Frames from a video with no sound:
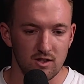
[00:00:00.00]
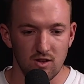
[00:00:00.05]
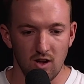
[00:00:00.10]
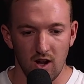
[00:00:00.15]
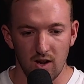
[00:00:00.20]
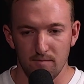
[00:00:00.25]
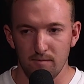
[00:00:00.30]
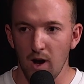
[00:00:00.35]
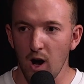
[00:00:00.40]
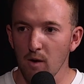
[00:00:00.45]

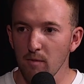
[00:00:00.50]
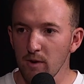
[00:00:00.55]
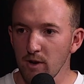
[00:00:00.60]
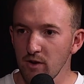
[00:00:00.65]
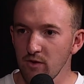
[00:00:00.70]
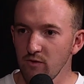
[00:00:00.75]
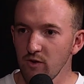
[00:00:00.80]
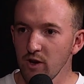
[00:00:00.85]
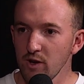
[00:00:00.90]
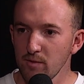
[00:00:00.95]
like Melbourne
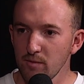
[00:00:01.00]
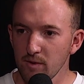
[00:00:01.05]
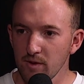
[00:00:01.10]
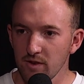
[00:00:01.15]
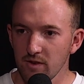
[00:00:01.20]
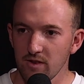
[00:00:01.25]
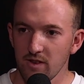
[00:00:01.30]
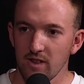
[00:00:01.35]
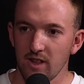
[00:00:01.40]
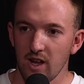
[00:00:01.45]
and
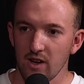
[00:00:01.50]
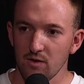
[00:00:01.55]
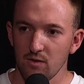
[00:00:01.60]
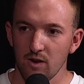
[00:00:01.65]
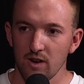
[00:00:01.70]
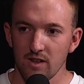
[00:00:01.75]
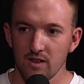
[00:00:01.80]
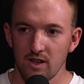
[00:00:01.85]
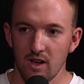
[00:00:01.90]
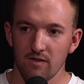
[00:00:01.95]
Richmond's in that
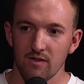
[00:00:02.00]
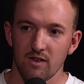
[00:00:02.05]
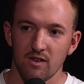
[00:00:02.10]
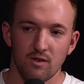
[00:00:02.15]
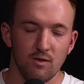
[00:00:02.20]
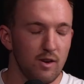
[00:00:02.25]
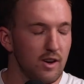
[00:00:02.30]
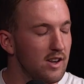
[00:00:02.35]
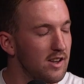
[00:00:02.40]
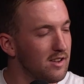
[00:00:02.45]

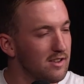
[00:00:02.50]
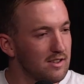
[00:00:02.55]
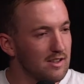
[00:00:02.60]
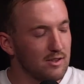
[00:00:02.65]
2017,